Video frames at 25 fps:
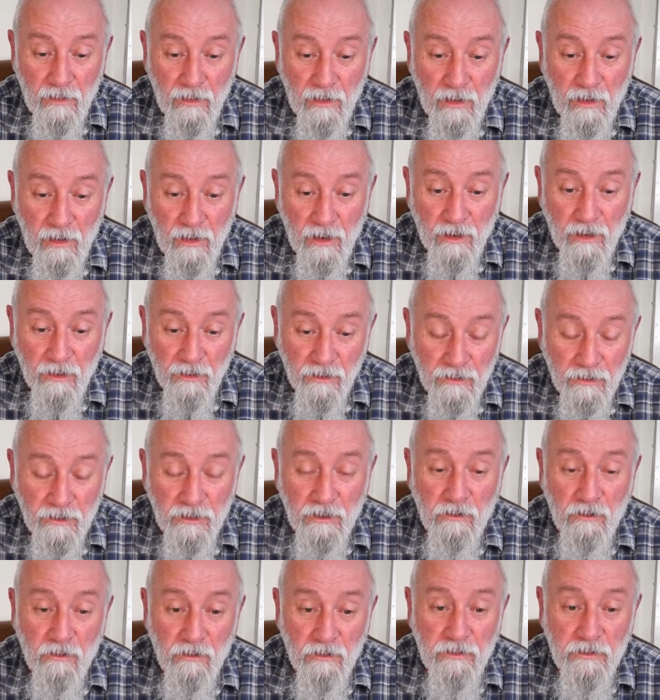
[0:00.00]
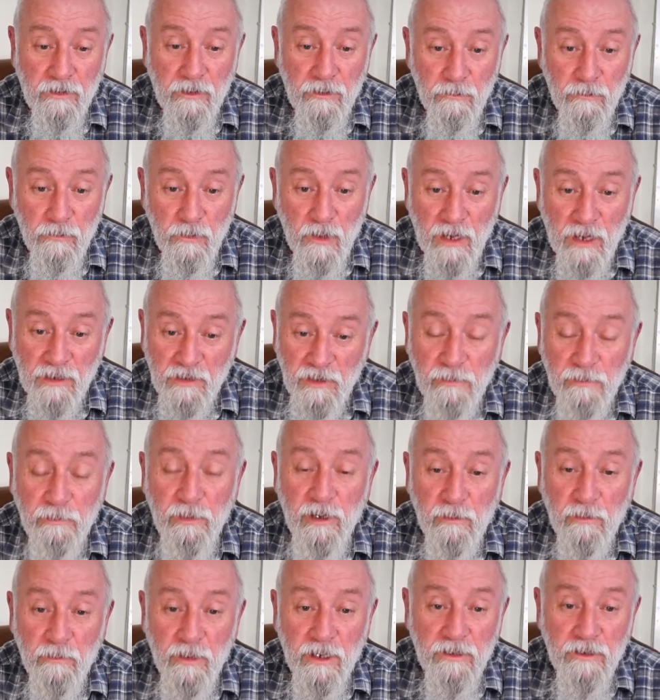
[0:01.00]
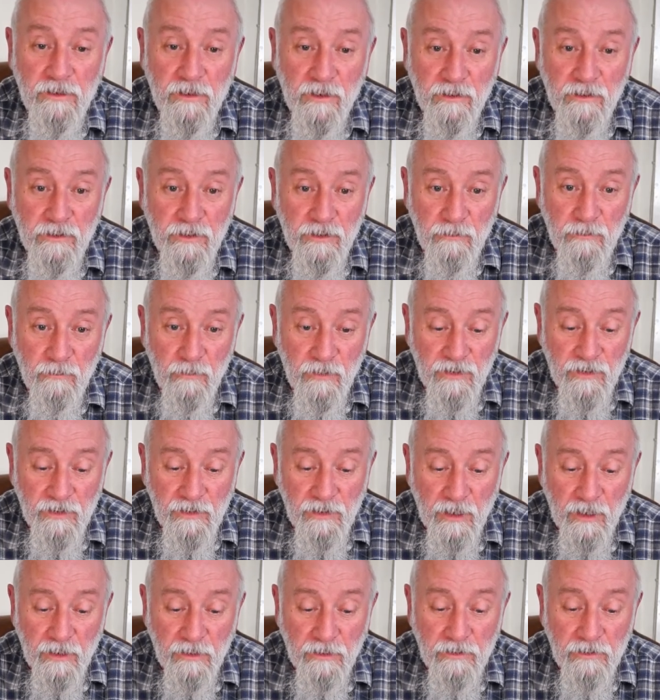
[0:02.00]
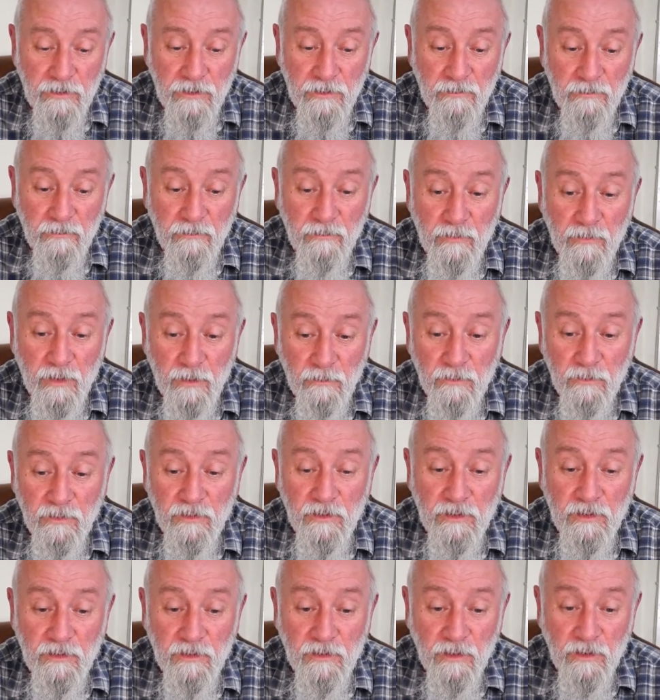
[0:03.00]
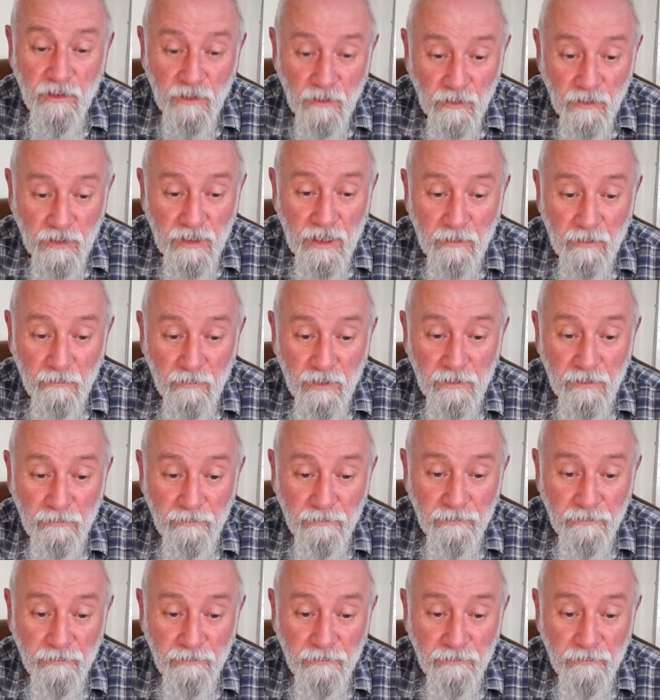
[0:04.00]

I learned a lot through experimentation with the Zenit. It was a good camera,